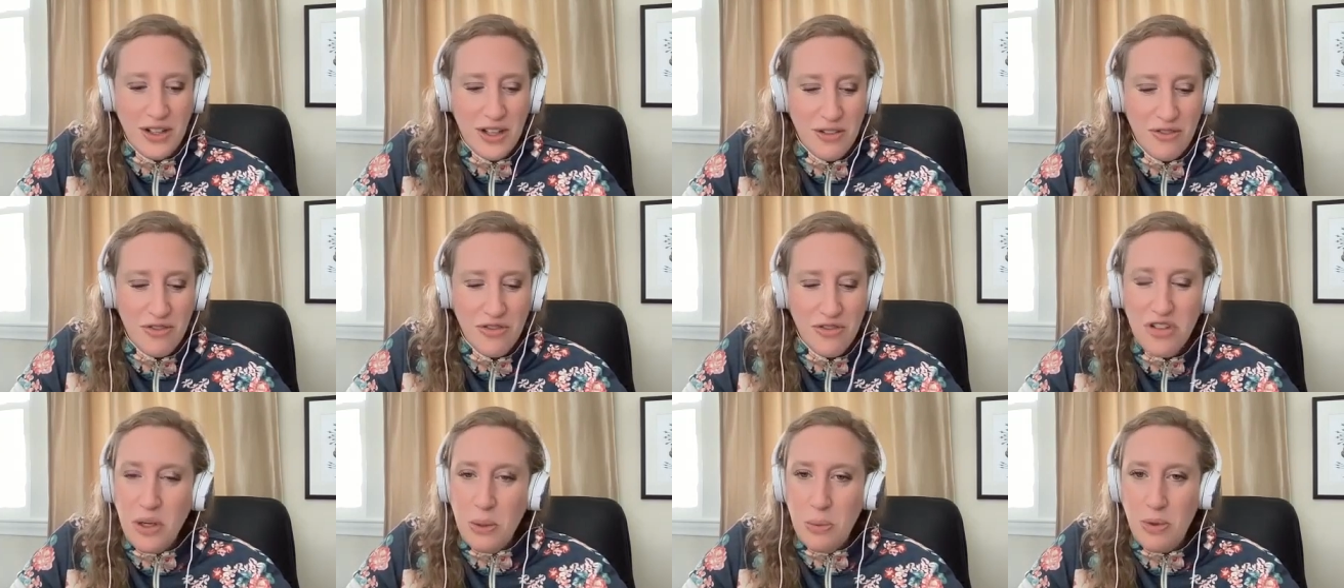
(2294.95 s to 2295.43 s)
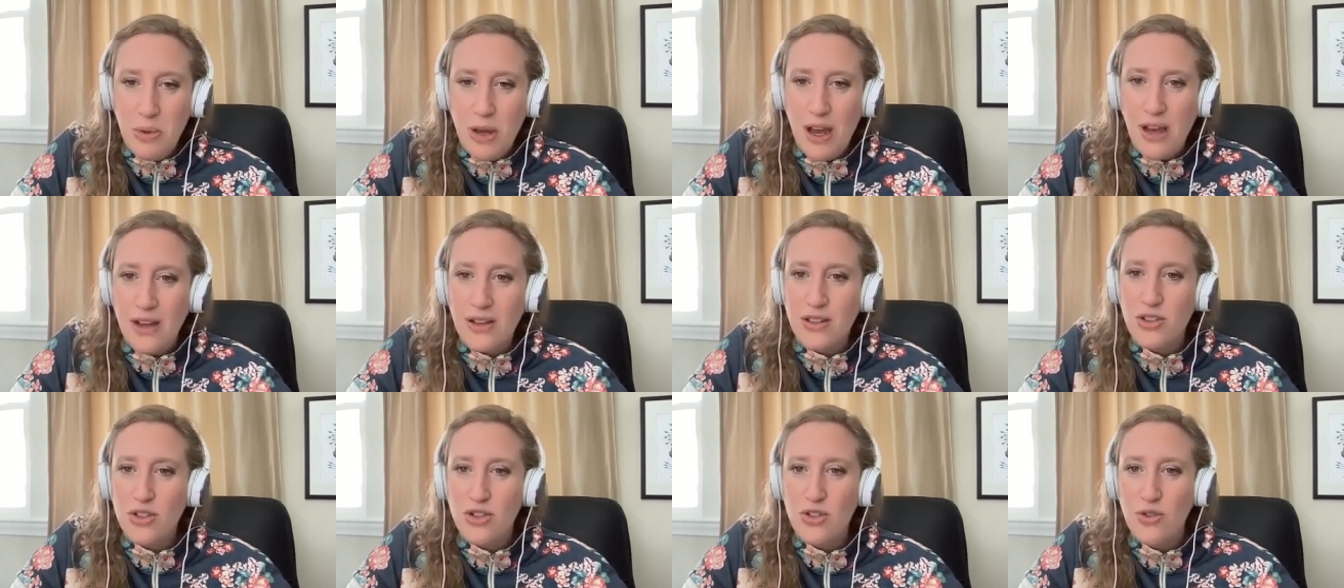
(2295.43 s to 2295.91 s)
give
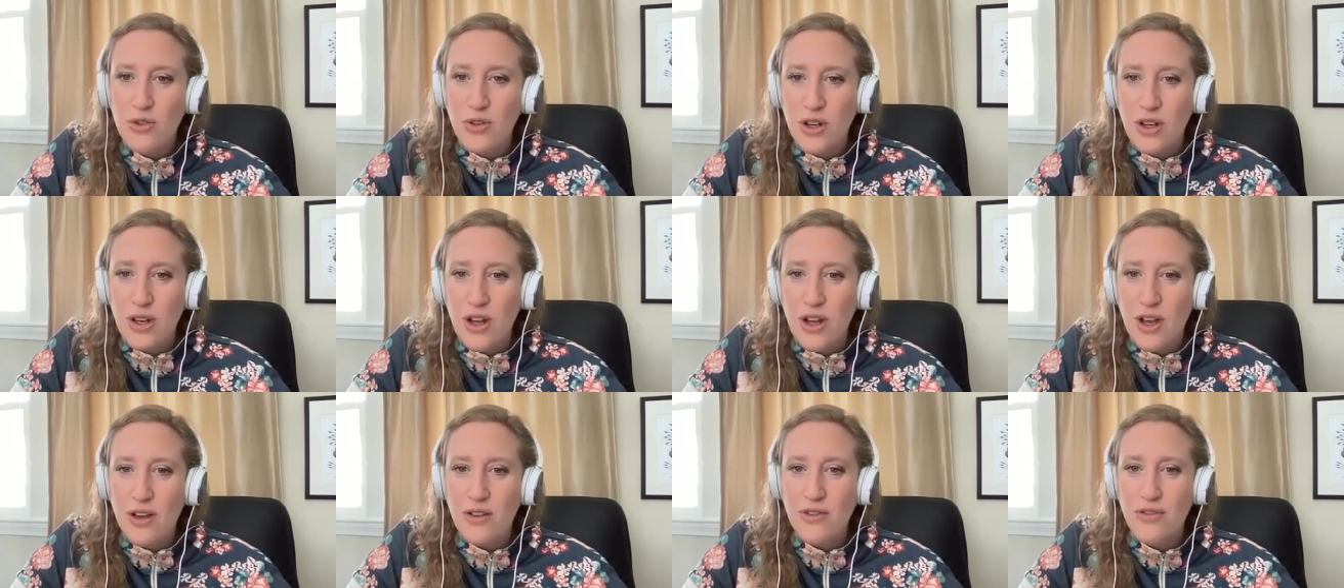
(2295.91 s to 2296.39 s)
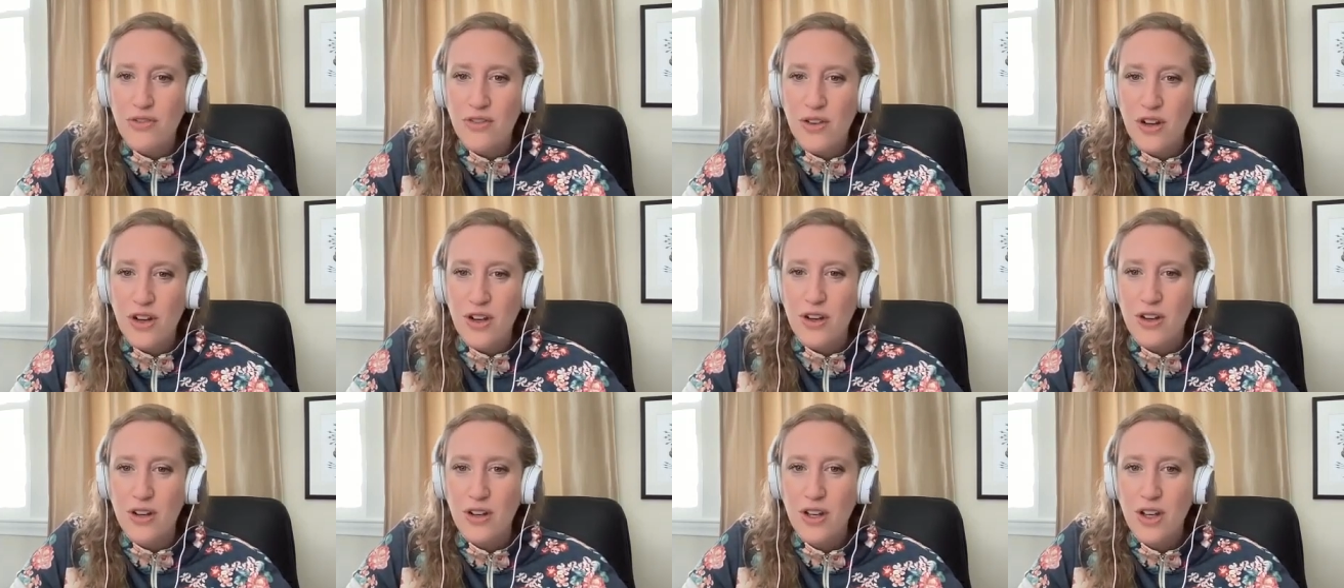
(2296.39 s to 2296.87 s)
feedback soon enough
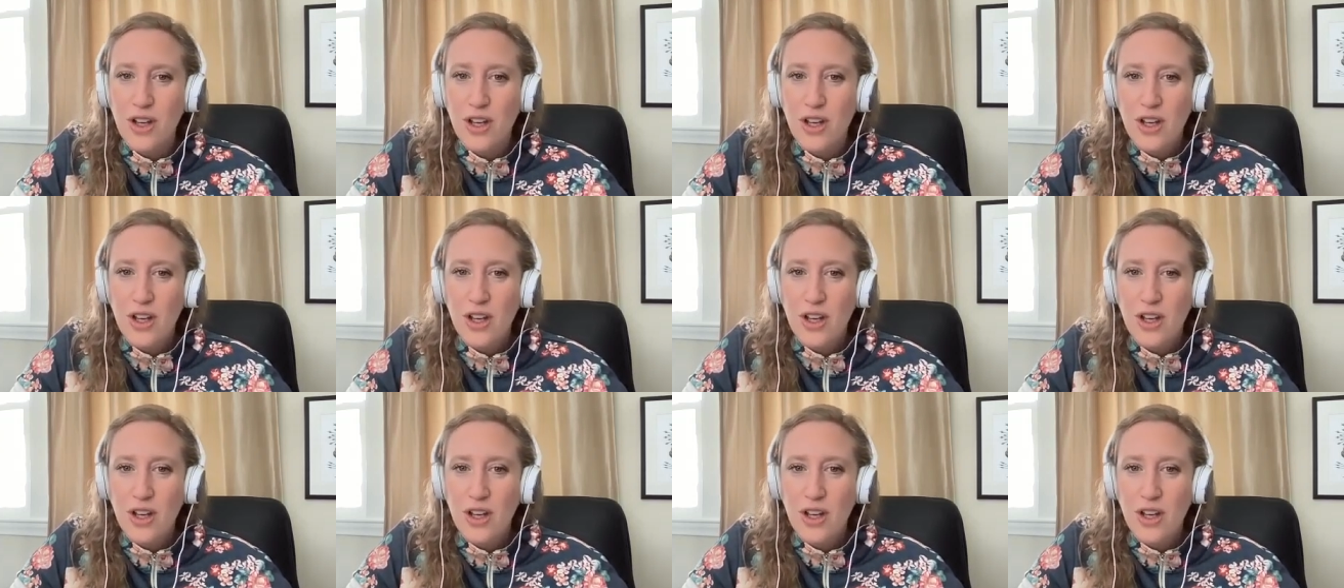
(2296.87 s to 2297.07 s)
or